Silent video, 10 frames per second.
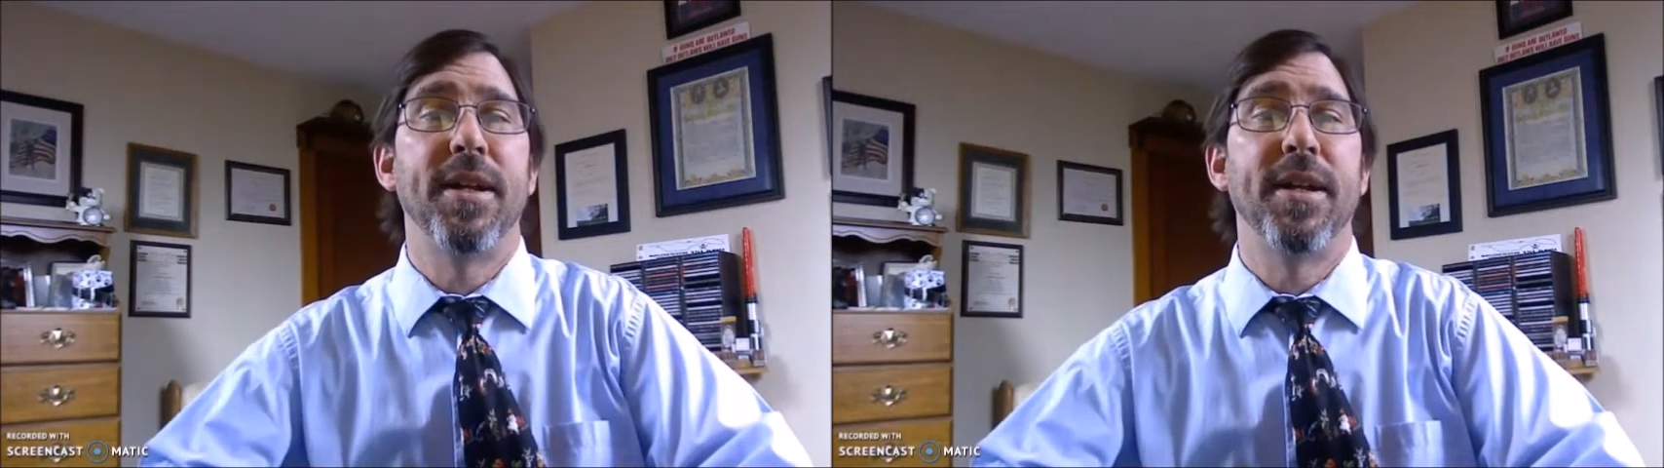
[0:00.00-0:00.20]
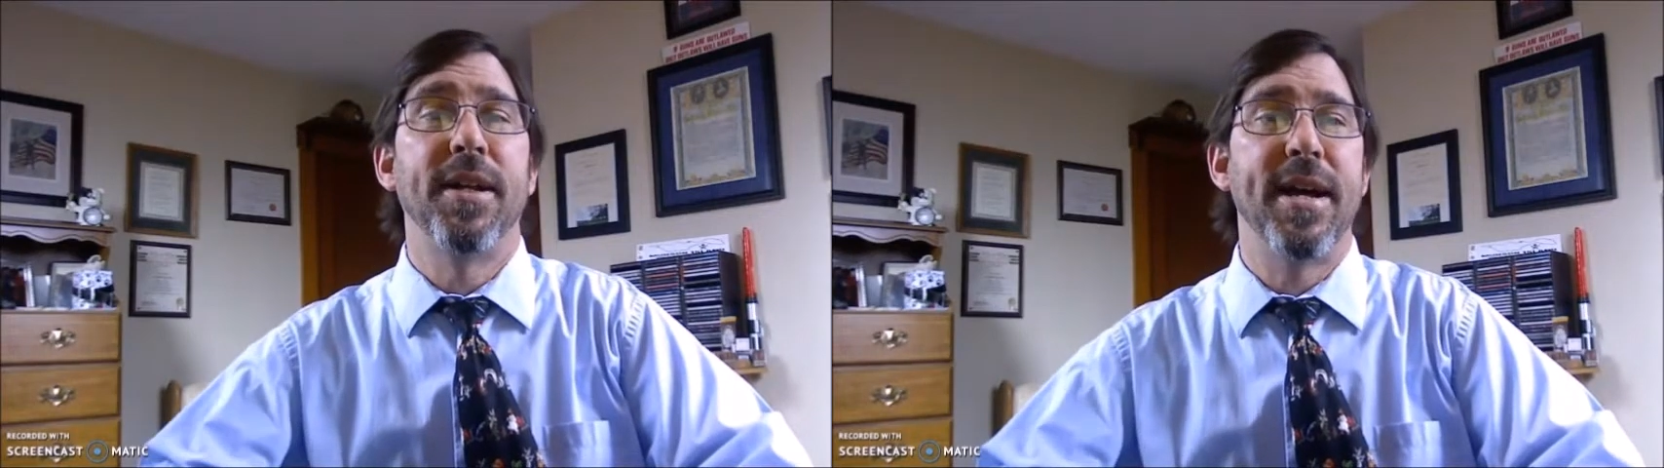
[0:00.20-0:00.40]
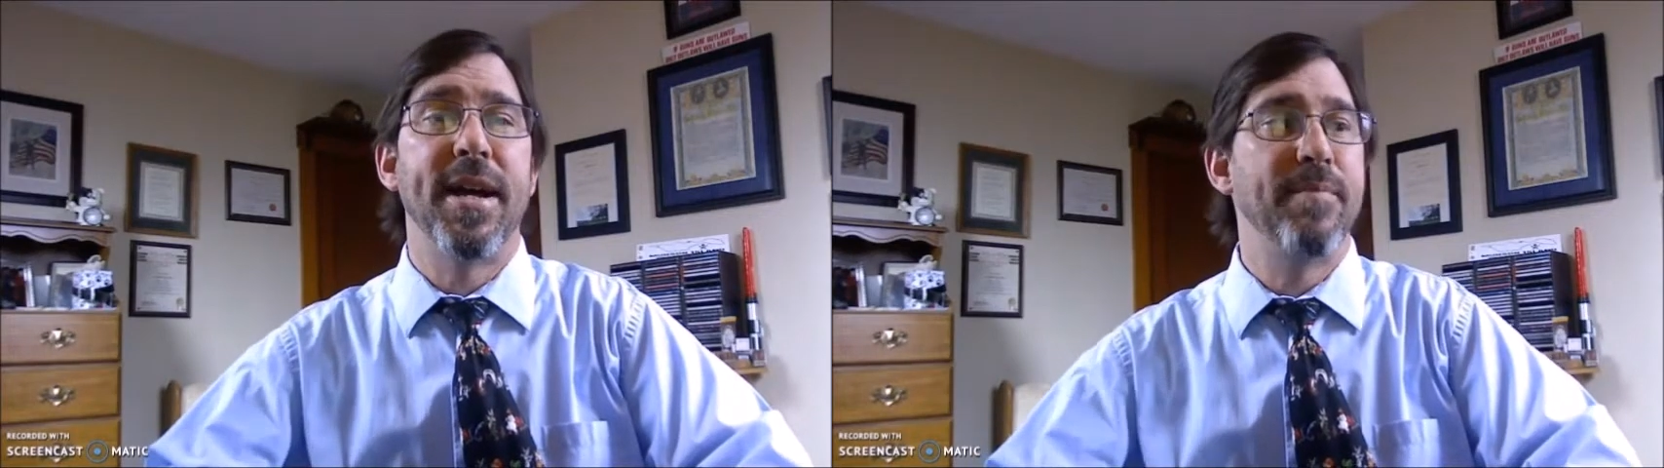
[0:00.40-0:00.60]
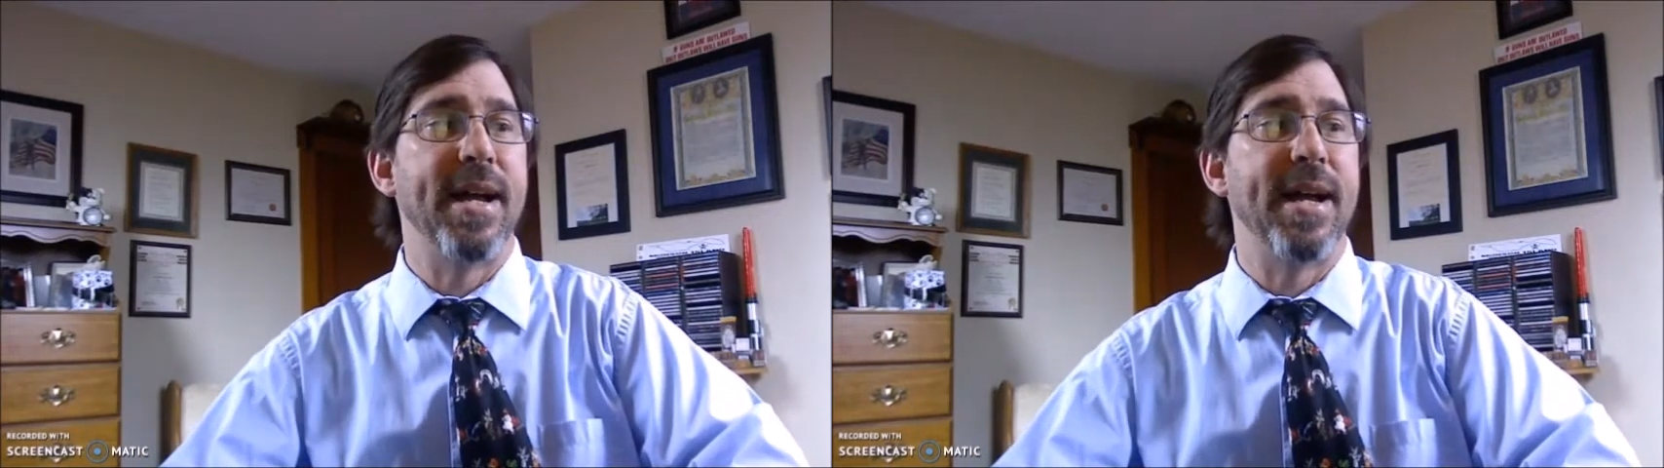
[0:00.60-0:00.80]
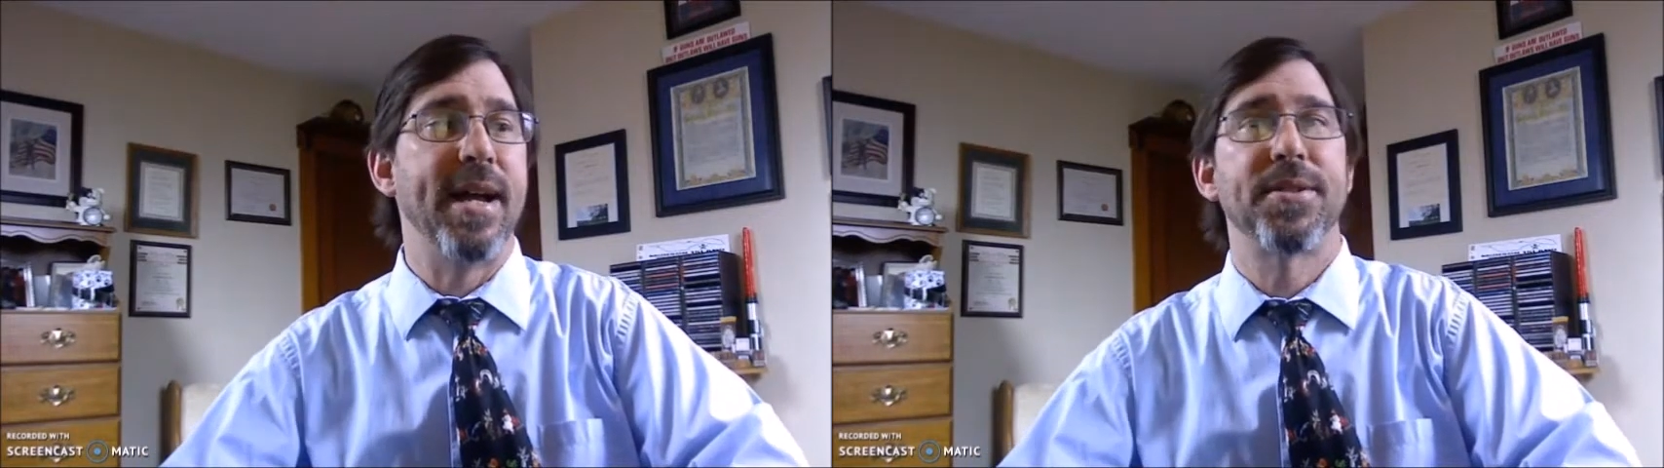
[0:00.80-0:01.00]
that it had
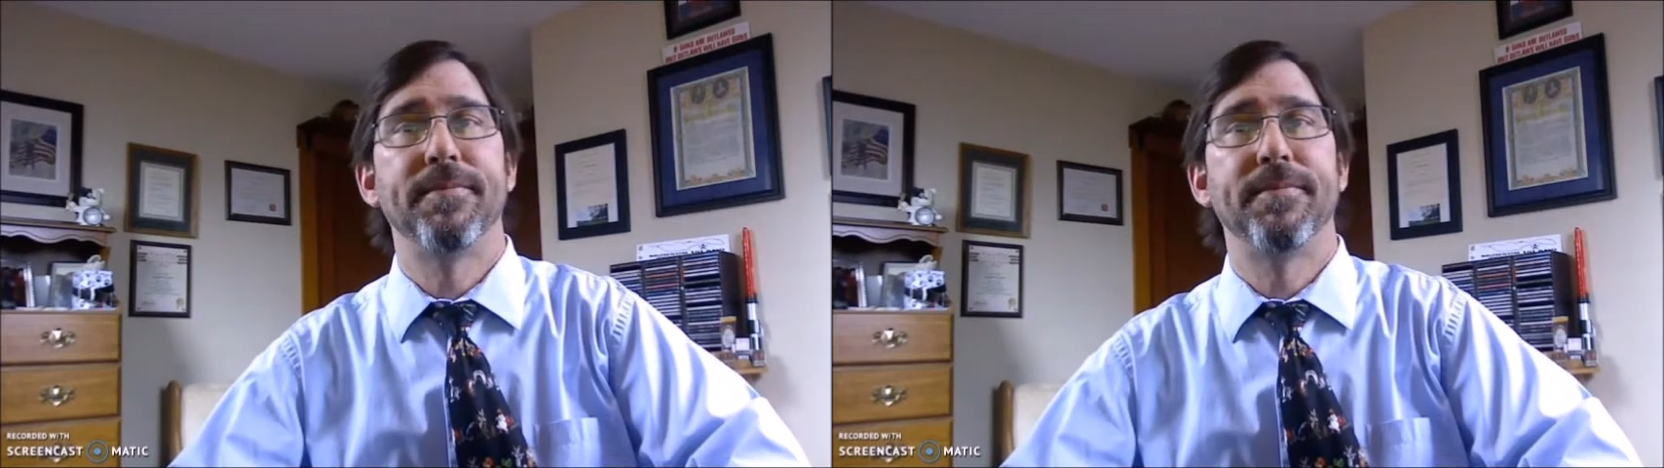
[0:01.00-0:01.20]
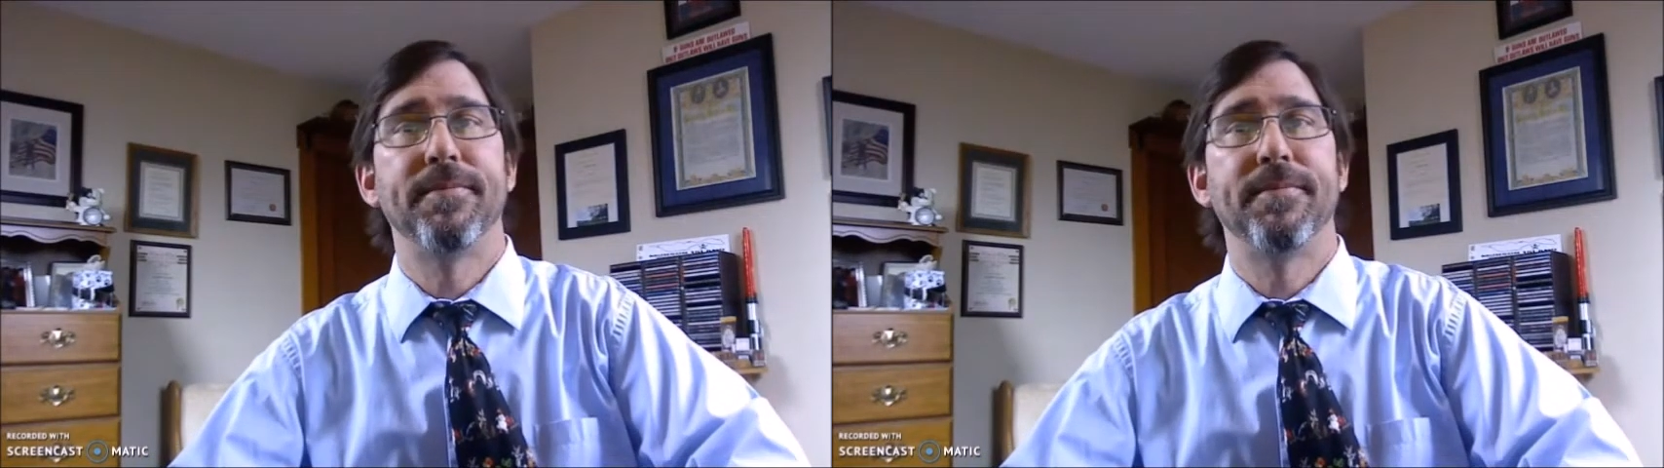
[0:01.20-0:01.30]
mass.